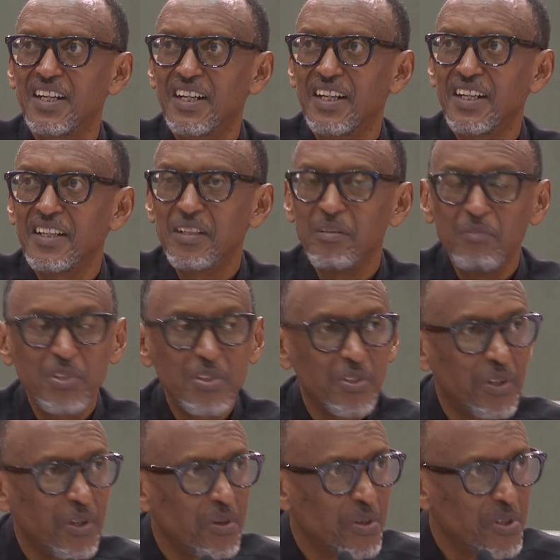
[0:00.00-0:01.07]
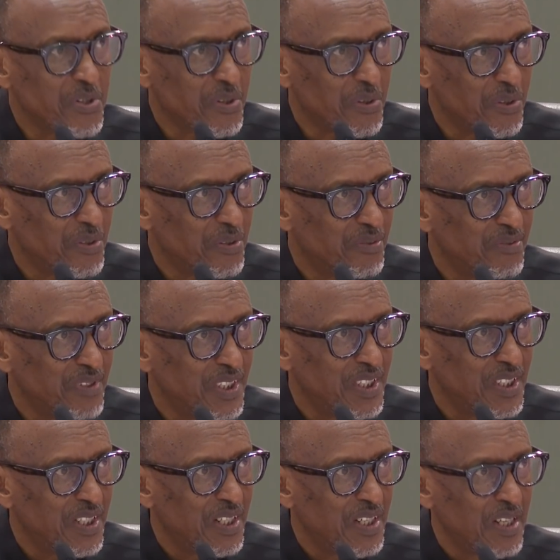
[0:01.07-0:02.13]
And the mission goes on.
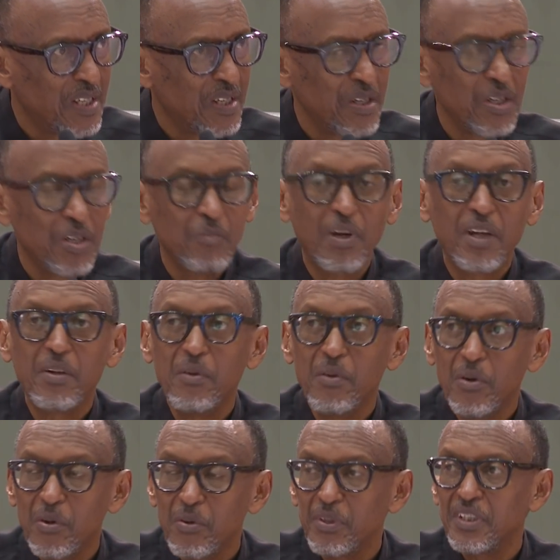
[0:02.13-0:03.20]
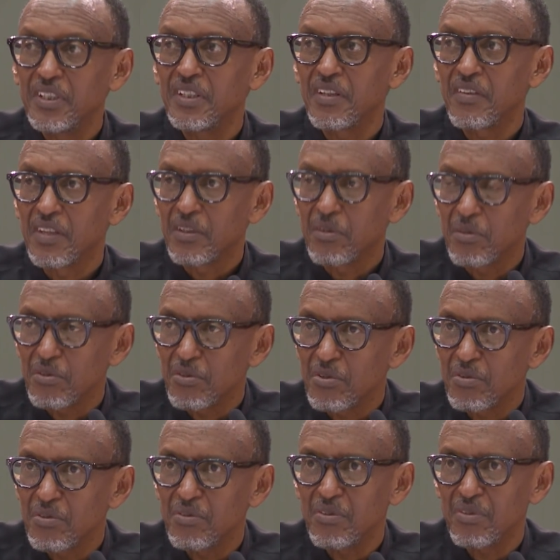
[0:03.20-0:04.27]
But knowing that
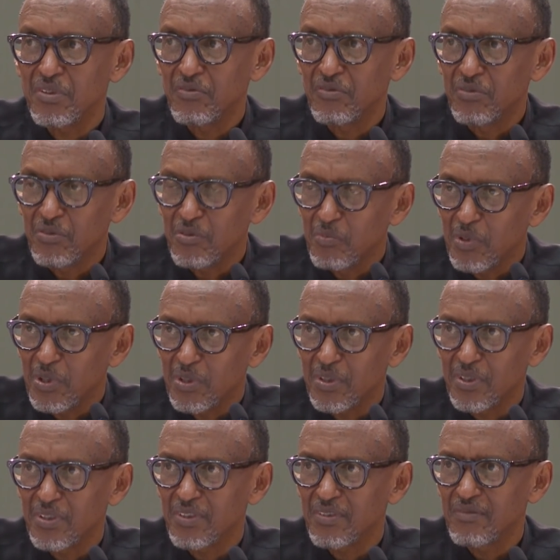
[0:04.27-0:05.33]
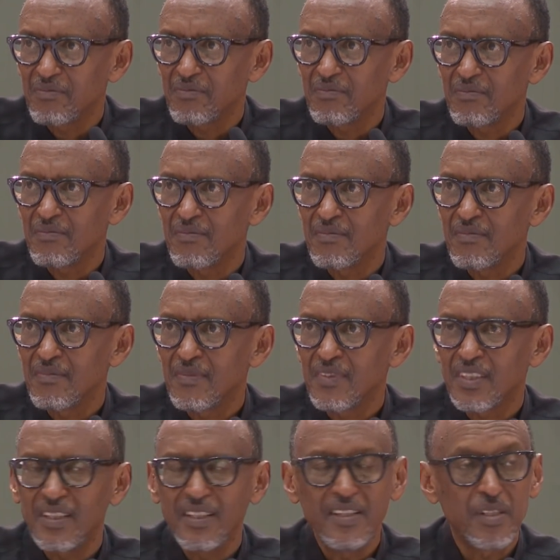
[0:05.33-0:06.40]
also football
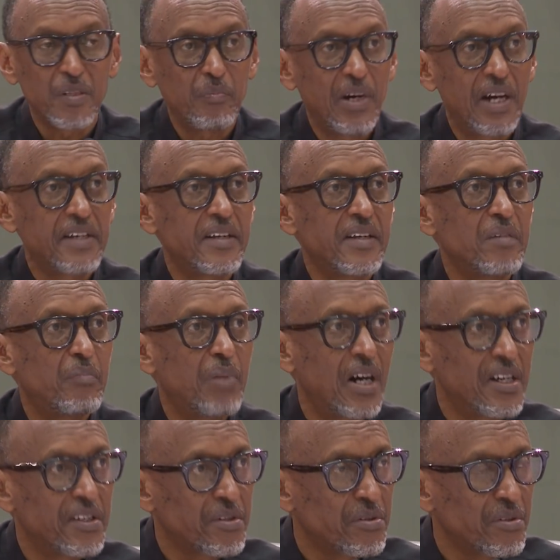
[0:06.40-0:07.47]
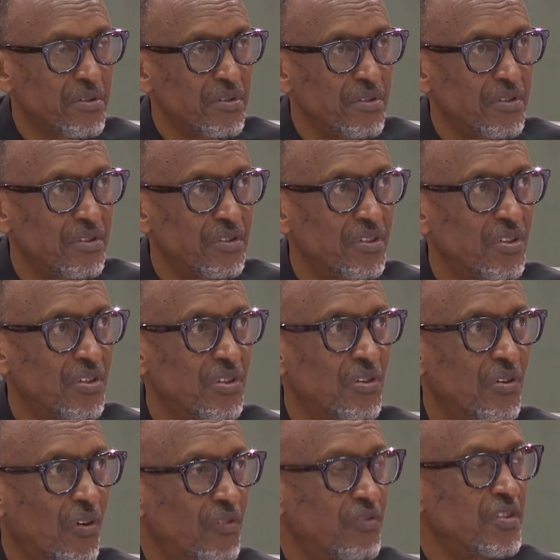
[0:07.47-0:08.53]
is part and parcel
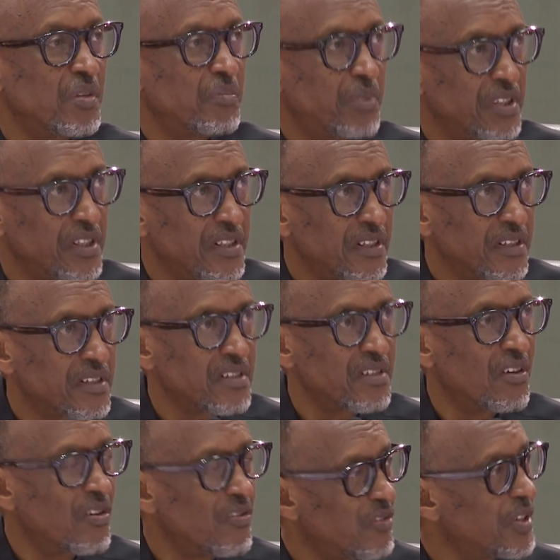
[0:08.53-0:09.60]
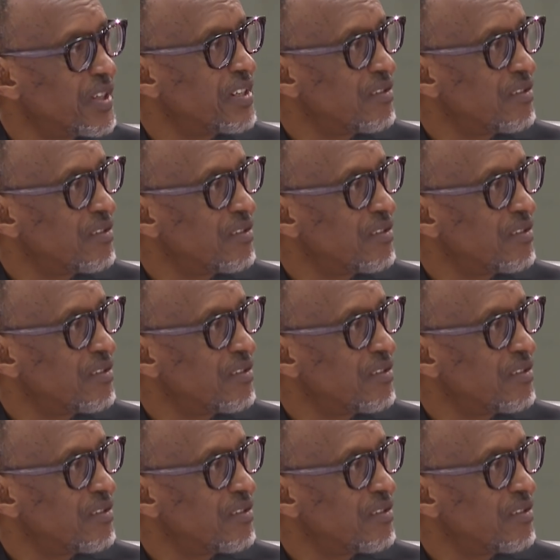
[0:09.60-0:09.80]
of the politics of our